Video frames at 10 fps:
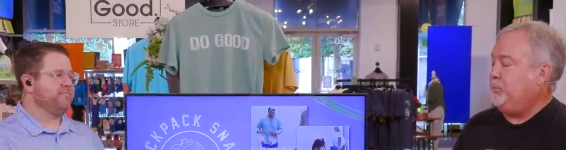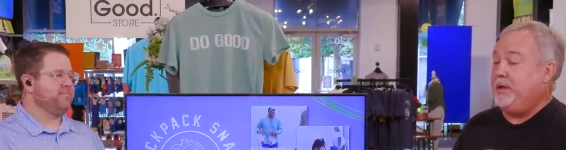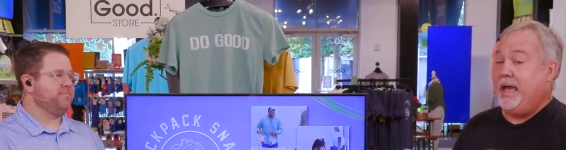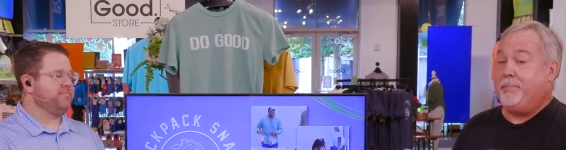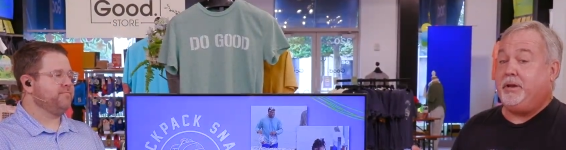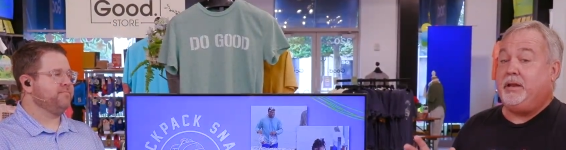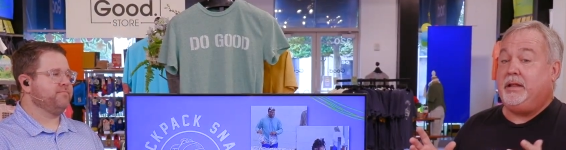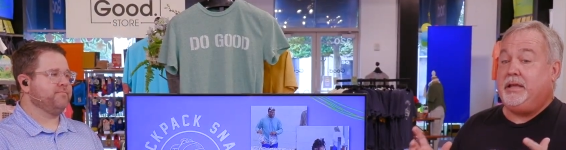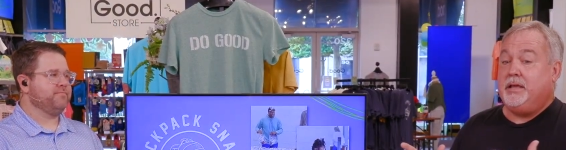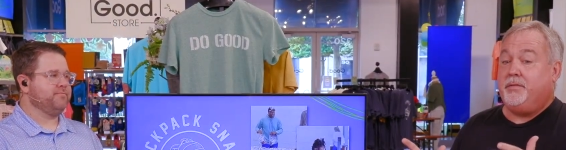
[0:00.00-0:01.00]
Speaker 1: be happening
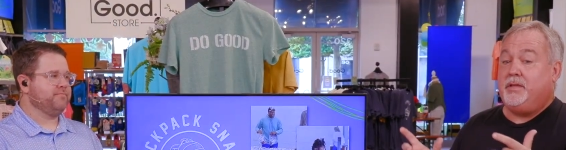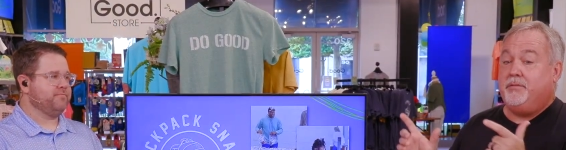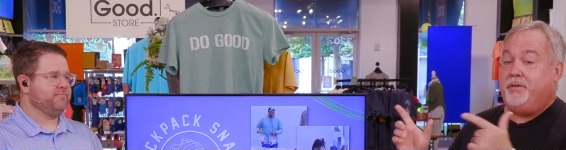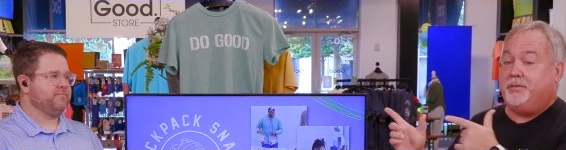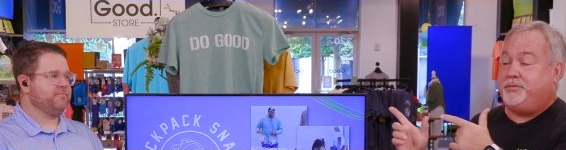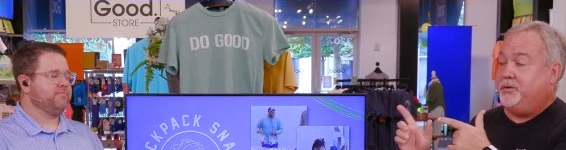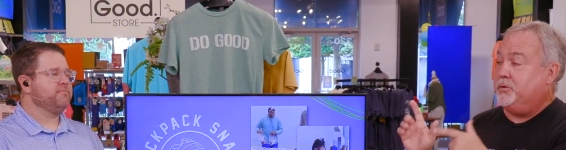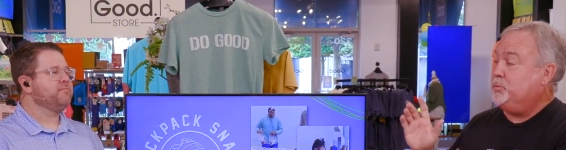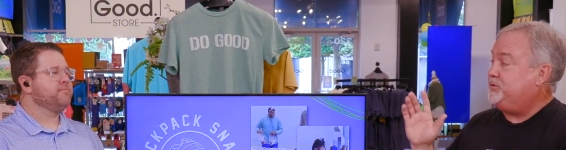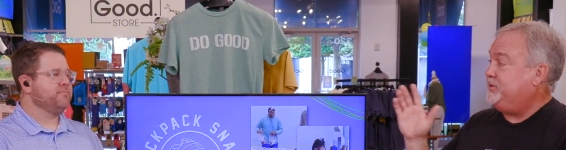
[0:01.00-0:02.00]
in the event
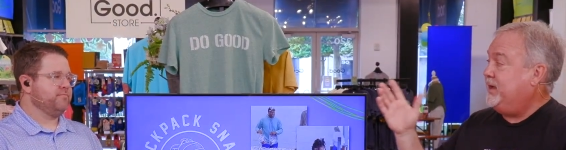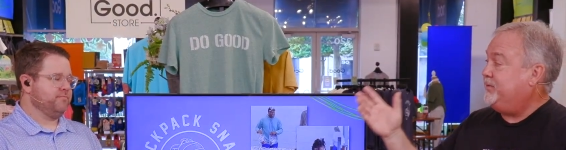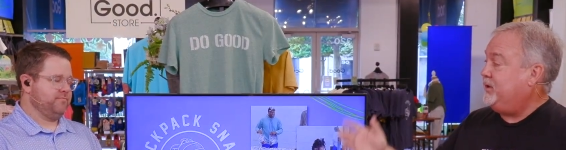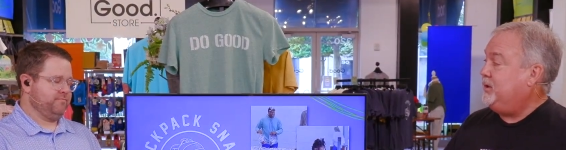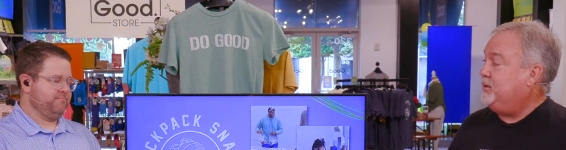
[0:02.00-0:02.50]
center, which is down at the end